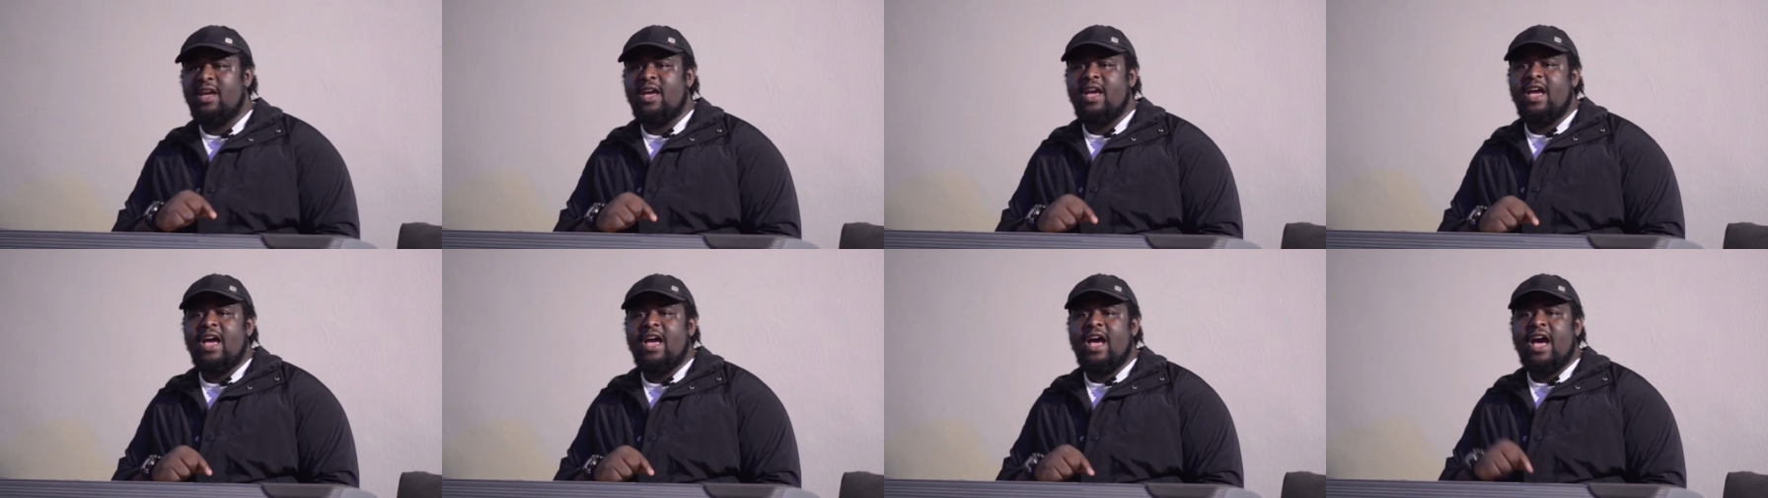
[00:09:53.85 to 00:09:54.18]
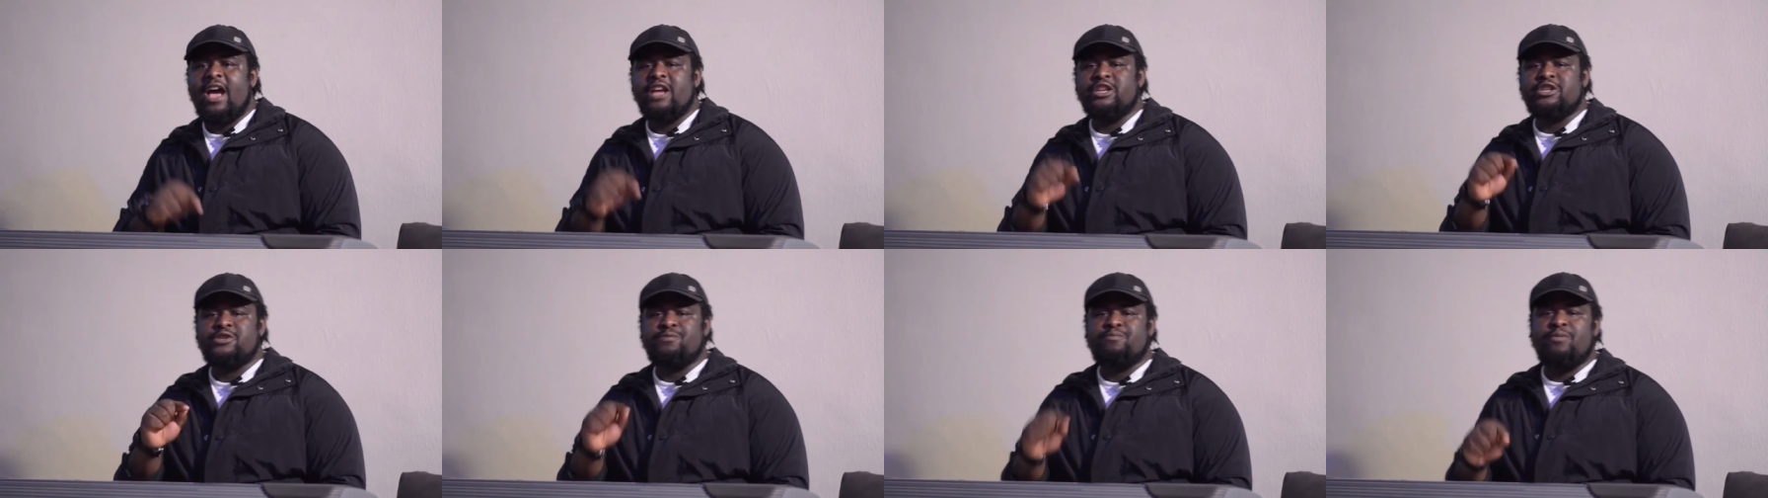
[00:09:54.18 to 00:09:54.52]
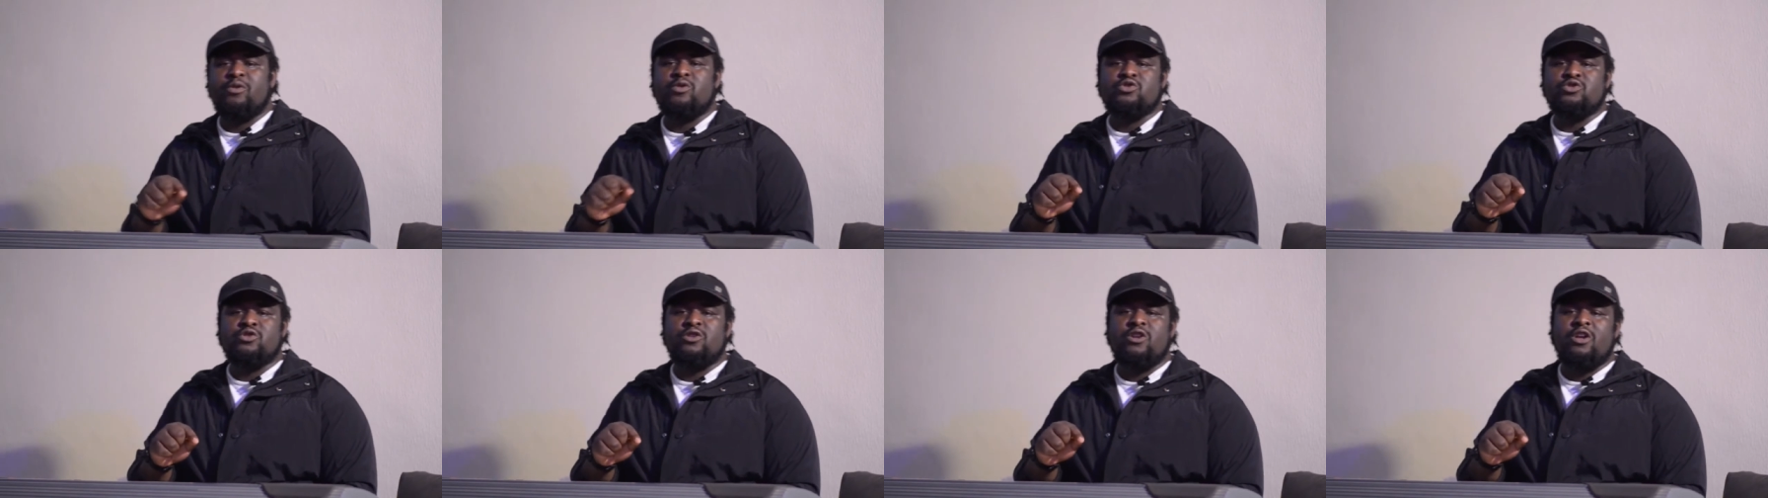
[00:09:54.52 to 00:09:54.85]
I
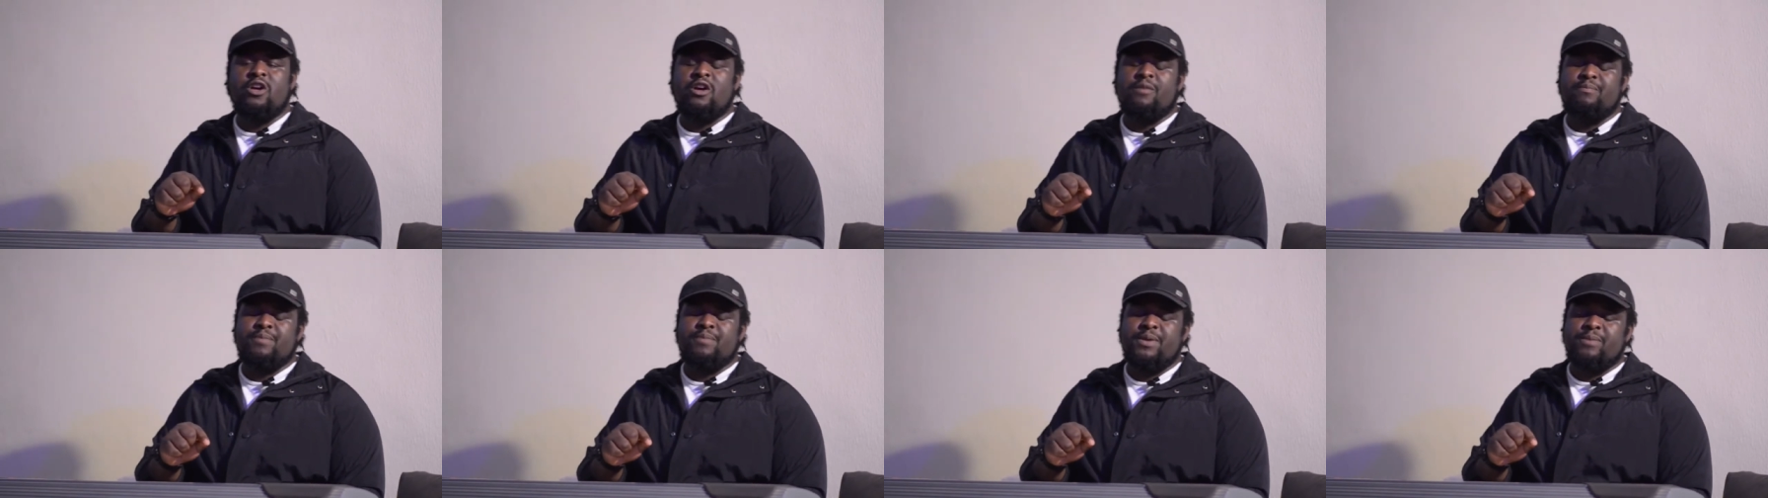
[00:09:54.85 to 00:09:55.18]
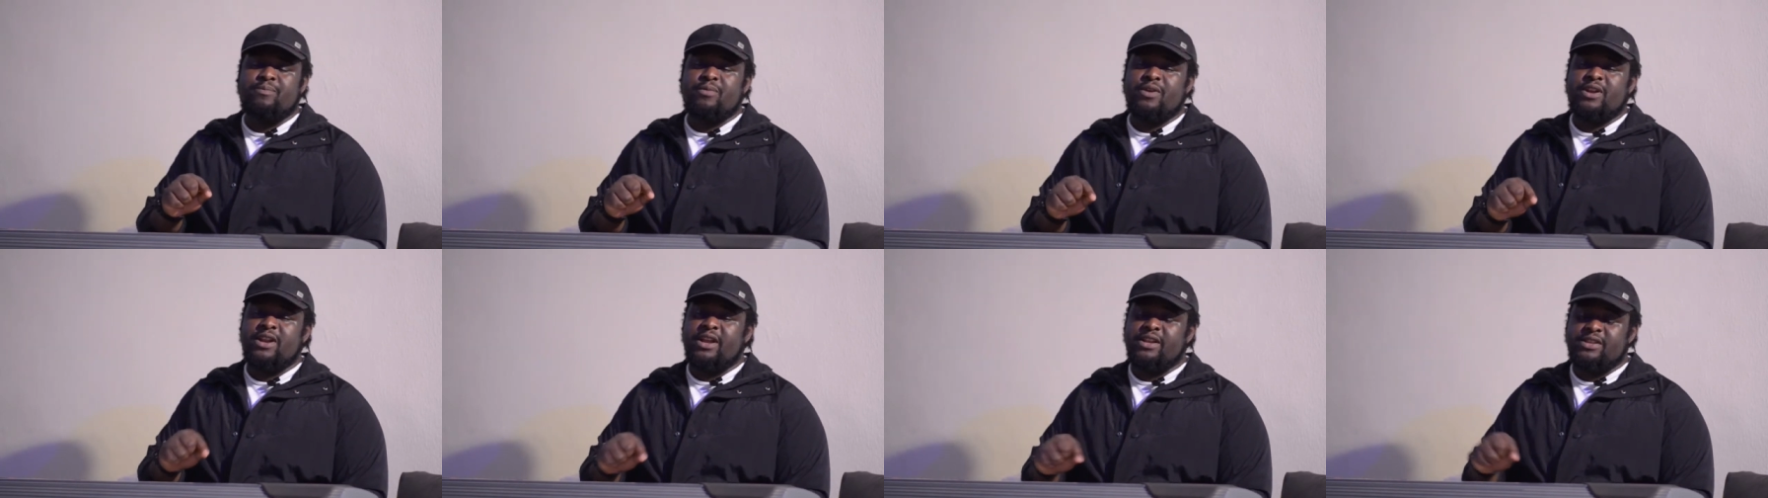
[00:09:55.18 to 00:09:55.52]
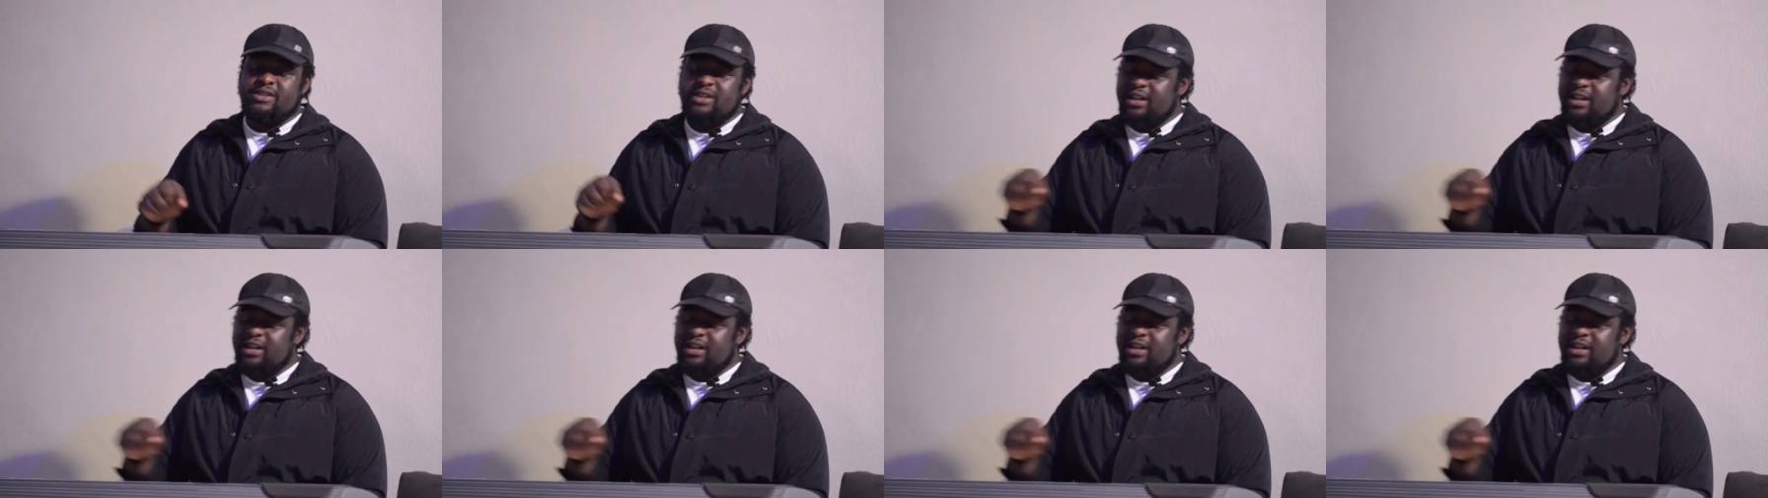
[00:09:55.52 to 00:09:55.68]
spoke to a lot of people, and I